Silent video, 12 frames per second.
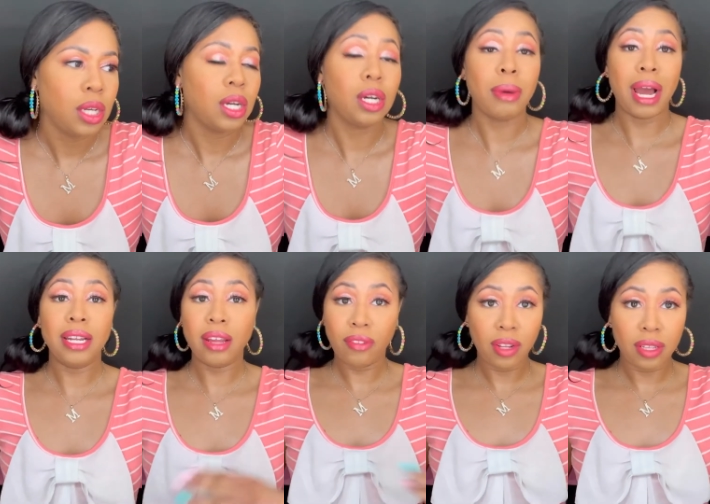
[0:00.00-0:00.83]
I
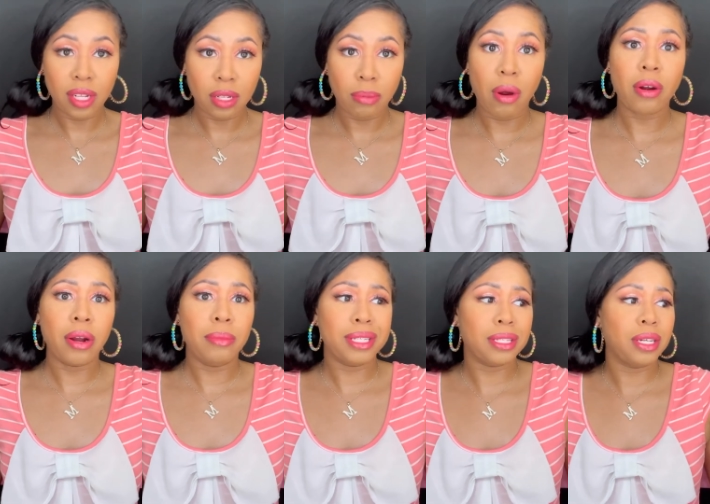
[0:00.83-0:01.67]
definitely think the
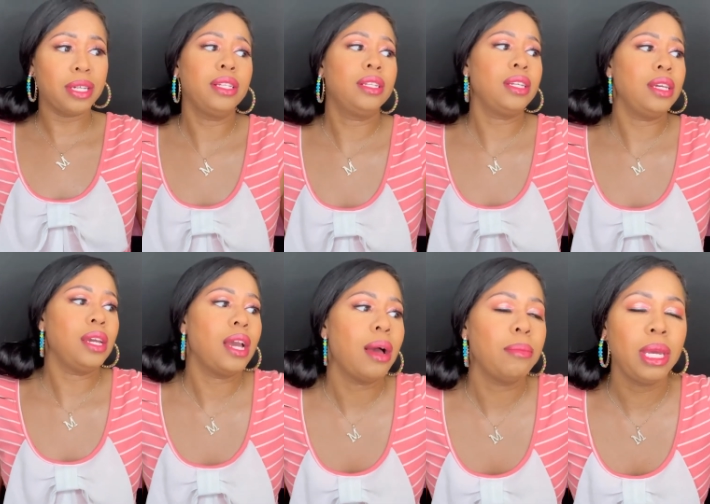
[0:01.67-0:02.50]
program is a good
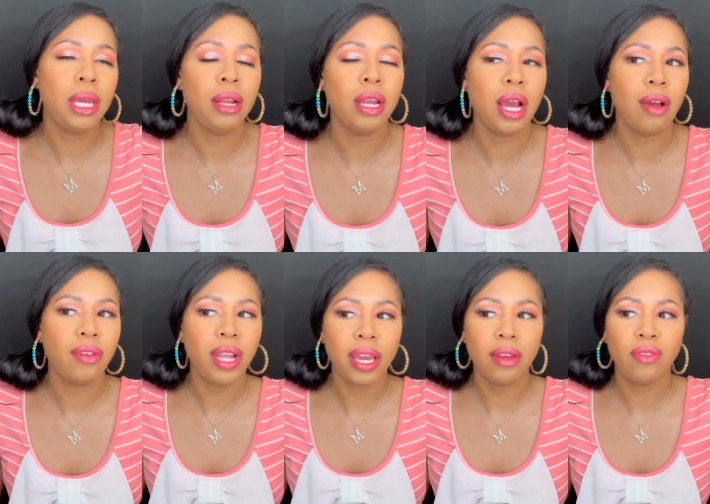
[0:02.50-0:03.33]
thing. I mean, I feel
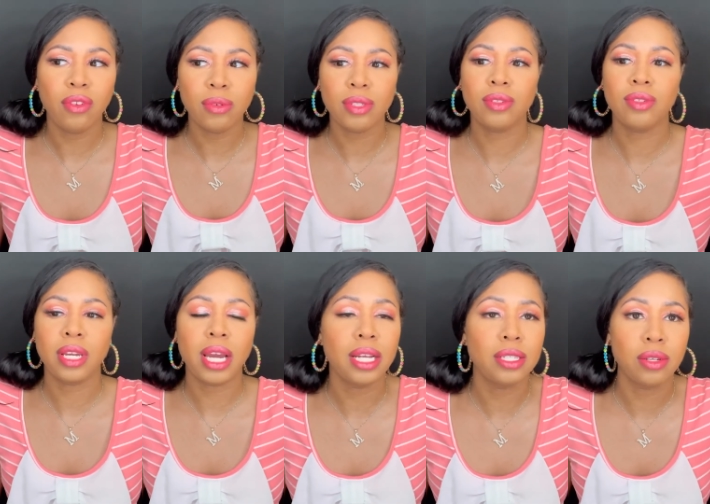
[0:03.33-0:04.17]
like influencers and
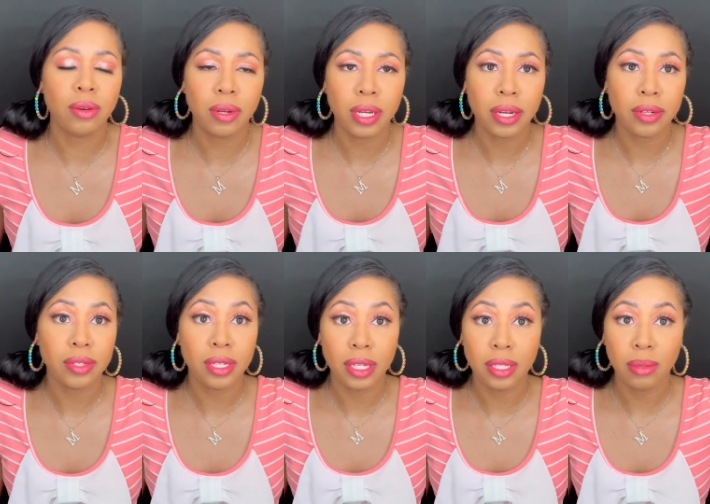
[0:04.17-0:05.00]
content creators
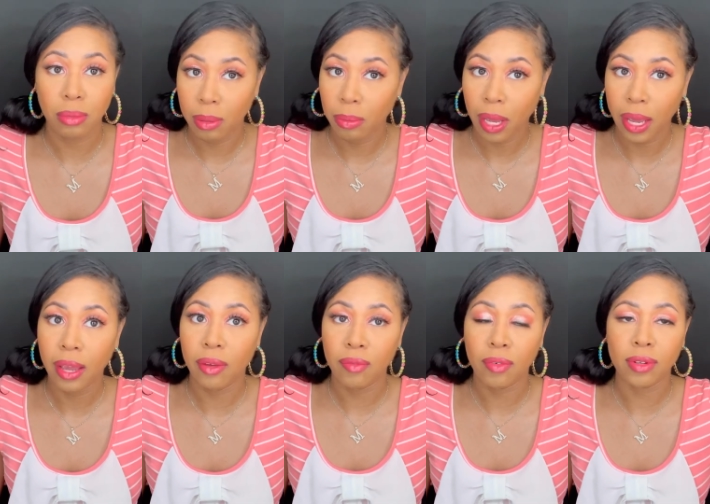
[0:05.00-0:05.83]
need to be
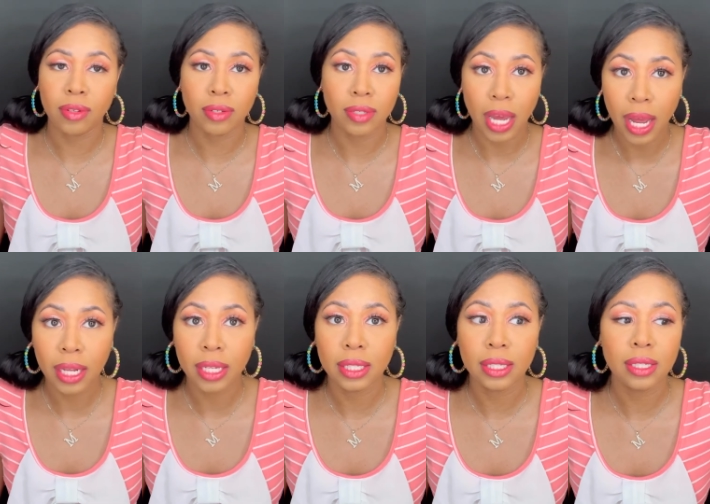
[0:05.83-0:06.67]
paid for their
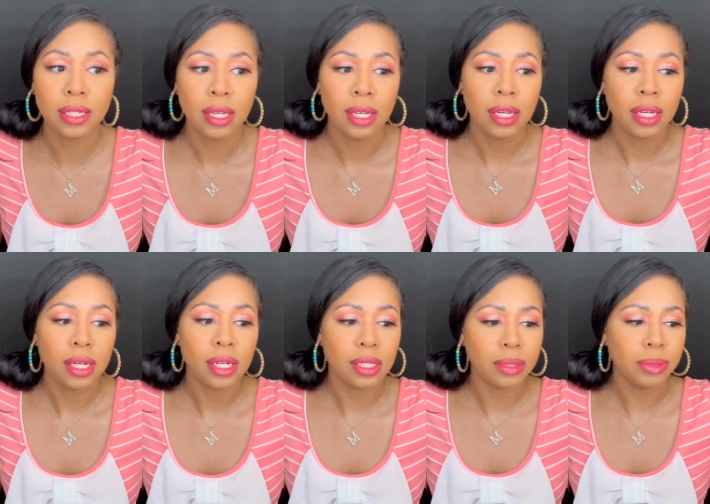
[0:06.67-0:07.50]
talents.
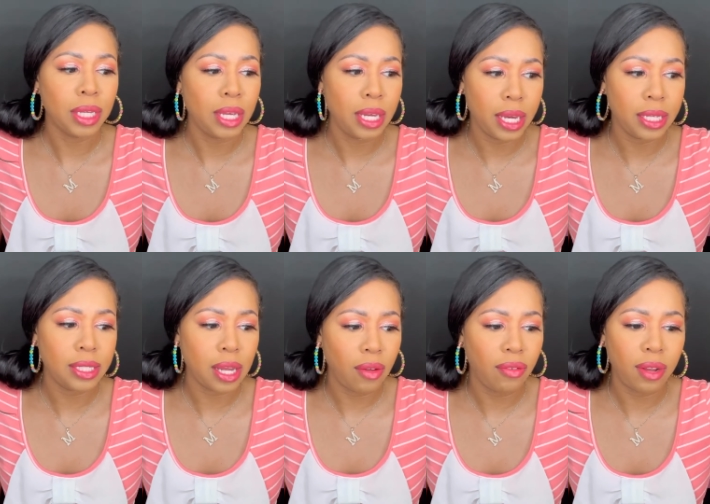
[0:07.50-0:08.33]
And yes,
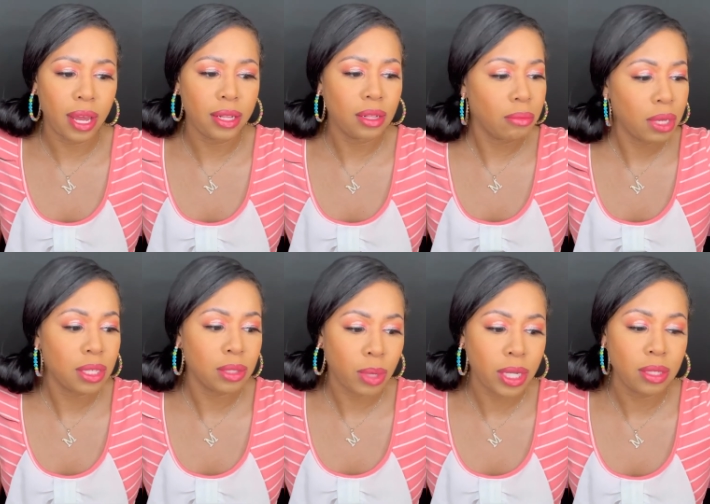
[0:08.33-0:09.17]
I feel like the
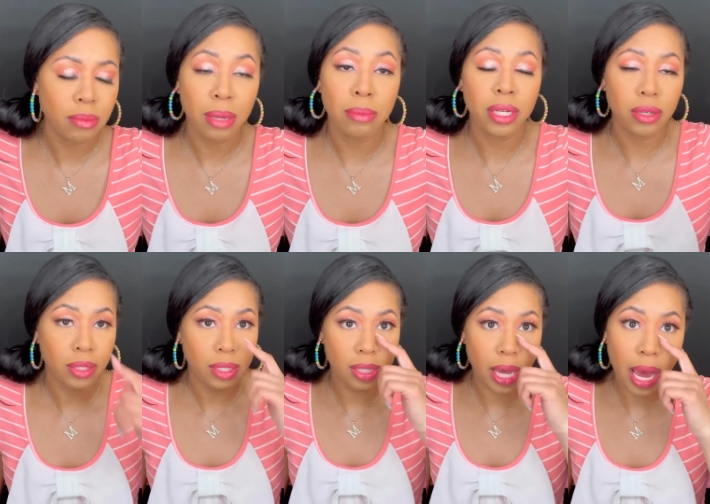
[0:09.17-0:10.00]
biggest way to make money on
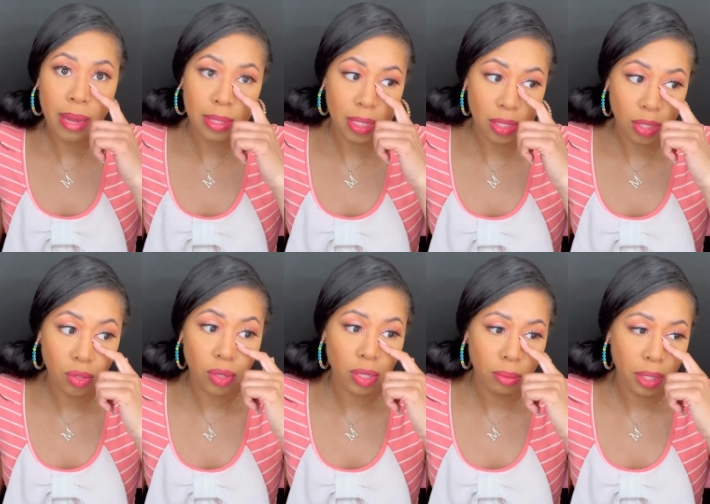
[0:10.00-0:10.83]
these apps is still
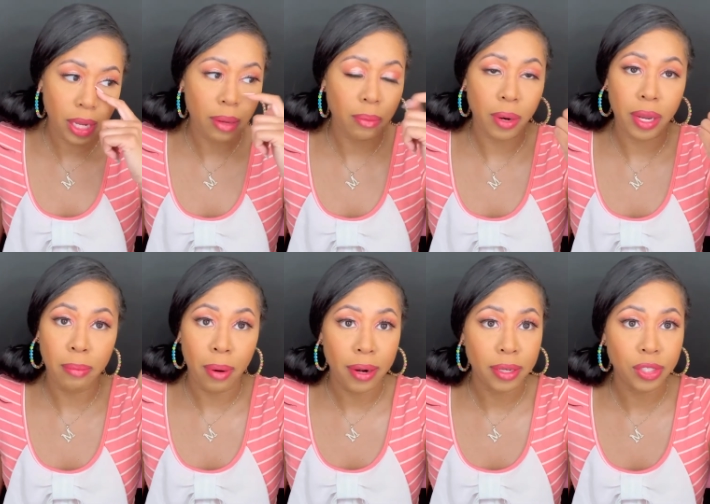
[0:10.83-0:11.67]
going to be like brand
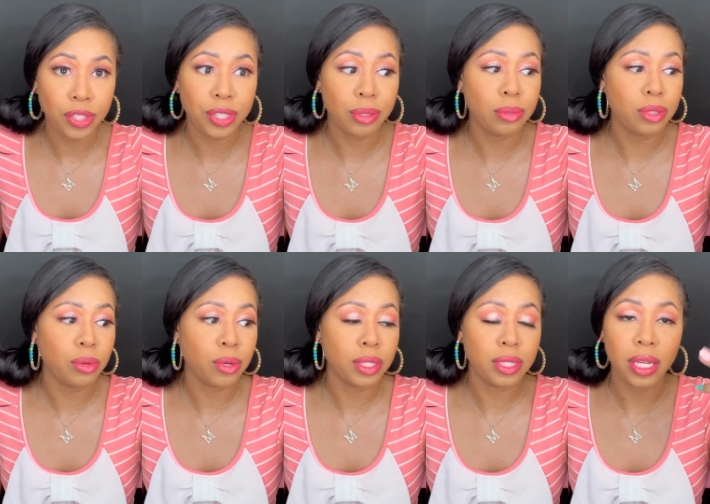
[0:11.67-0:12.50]
partnerships
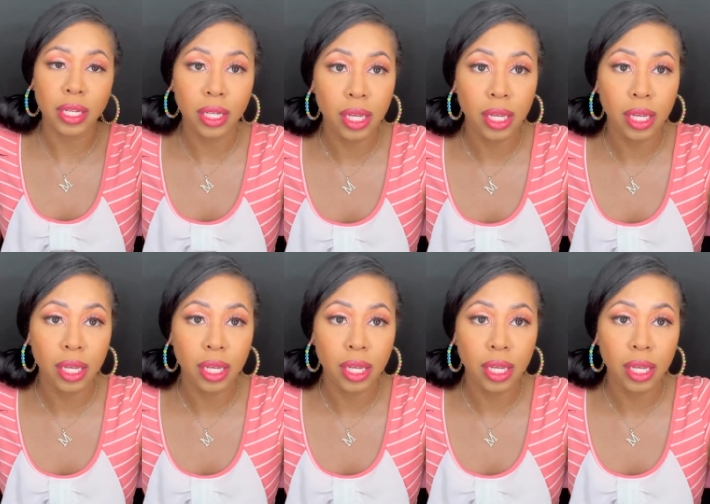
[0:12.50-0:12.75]
or selling